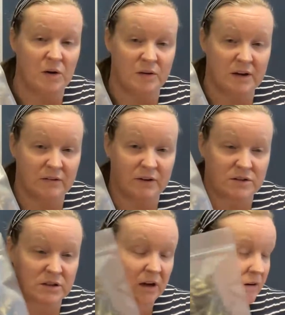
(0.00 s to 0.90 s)
not give those
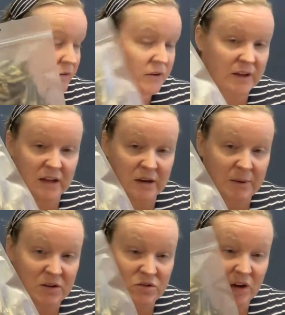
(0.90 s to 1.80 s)
a go if you're thinking
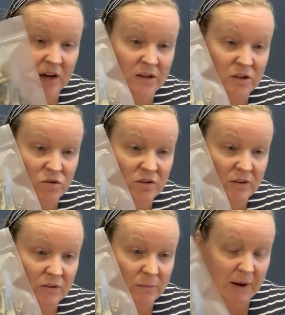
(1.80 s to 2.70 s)
about trying a new treat
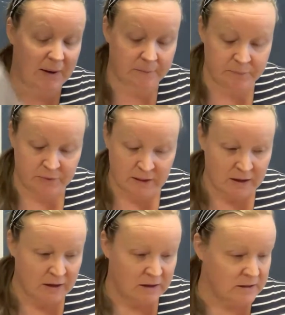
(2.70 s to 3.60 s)
for your pet?
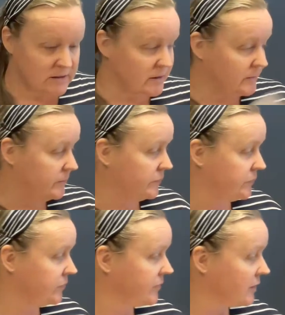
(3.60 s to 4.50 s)
So
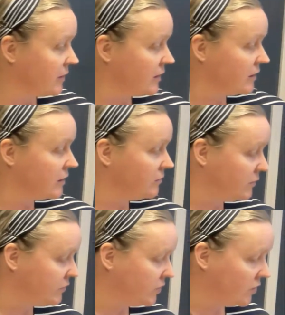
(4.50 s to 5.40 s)

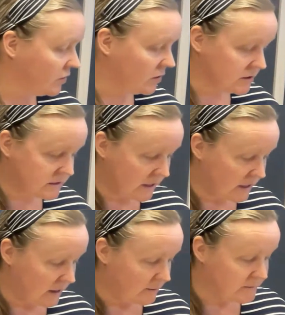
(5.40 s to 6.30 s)
we've got
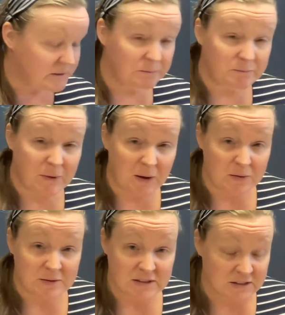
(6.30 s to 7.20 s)
some
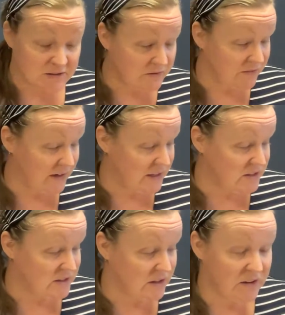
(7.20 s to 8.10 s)
bones and some fish.
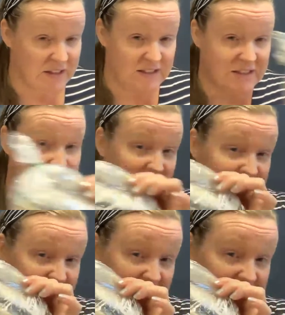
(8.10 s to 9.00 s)
So these are
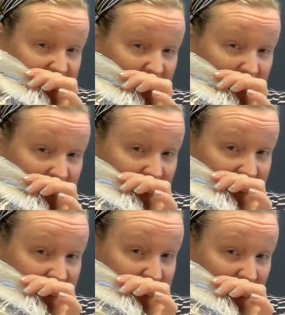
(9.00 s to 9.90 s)
sardines, a bit bigger
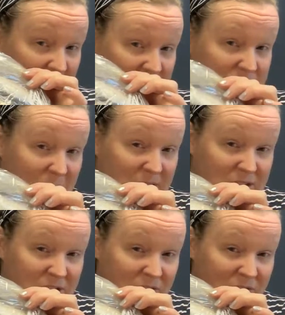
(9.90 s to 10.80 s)
than sprats. Sprats
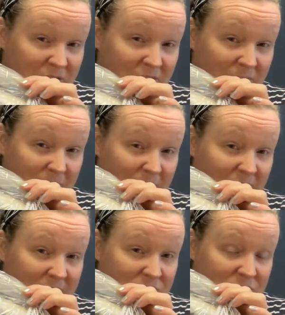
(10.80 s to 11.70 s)
generally around about
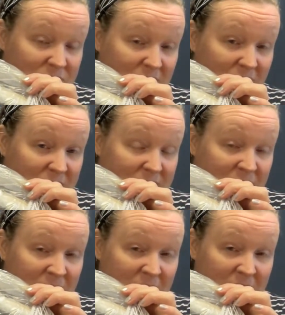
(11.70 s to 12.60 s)
that sort of size.
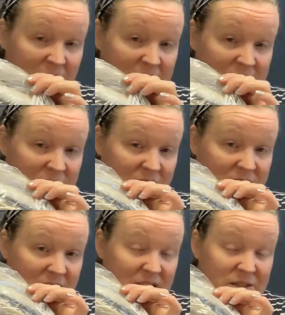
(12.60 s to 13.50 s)
These are
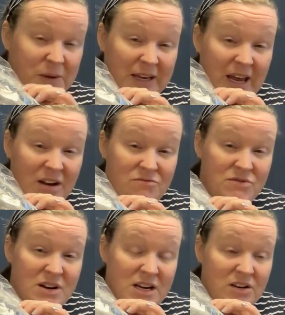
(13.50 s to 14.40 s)
sardines. Again, a
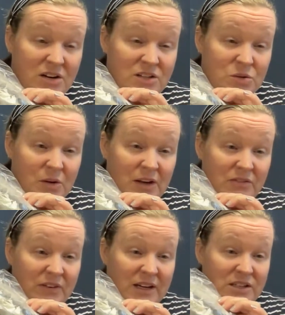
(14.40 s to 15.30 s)
really nice oily
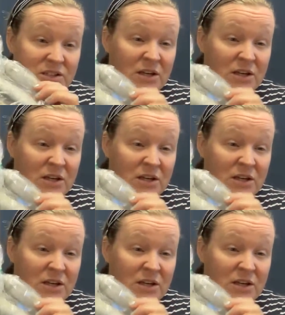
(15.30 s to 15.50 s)
fish.